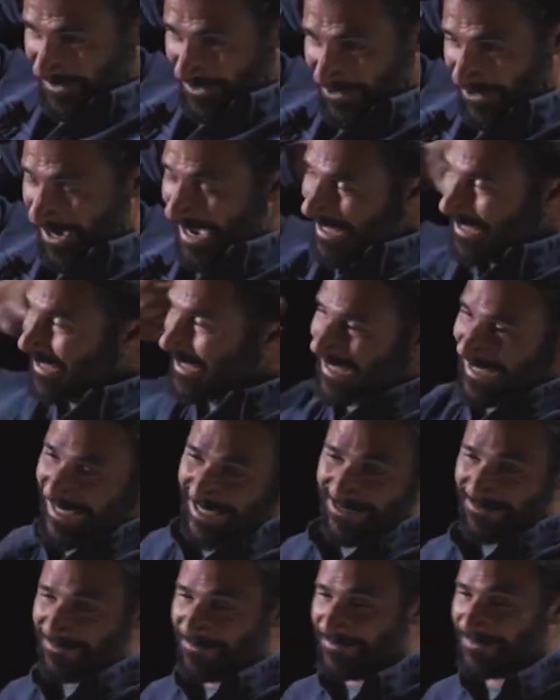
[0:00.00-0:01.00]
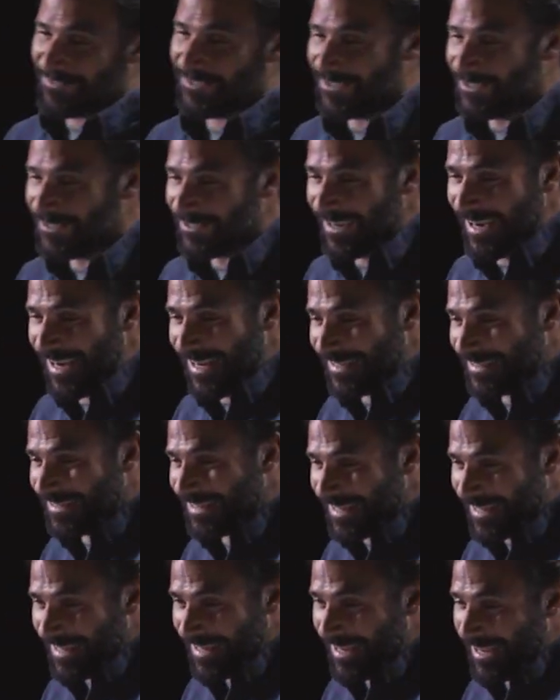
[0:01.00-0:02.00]
Great scene. Great.
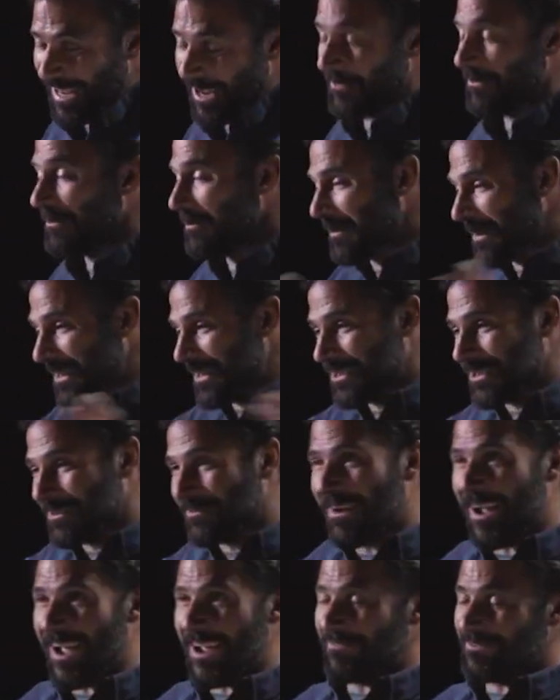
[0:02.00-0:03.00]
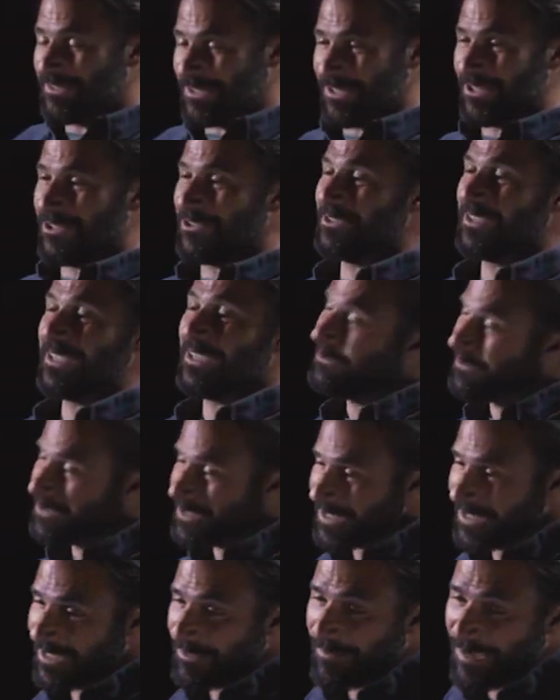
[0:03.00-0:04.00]
Uh, everybody survived, so it
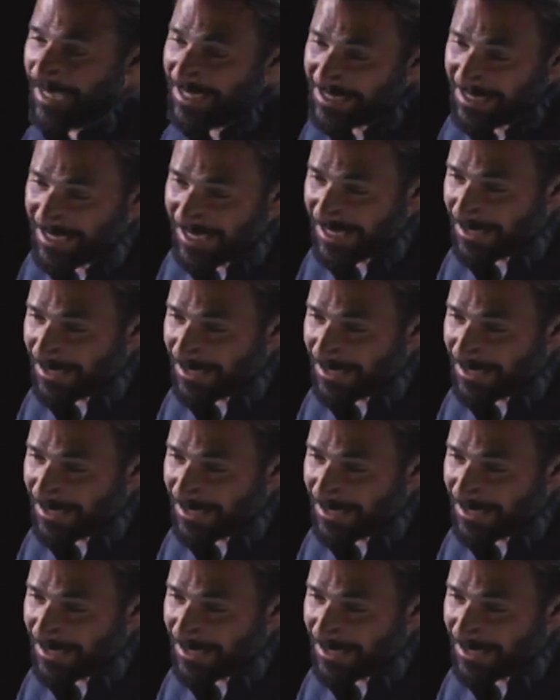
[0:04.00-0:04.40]
was an amazing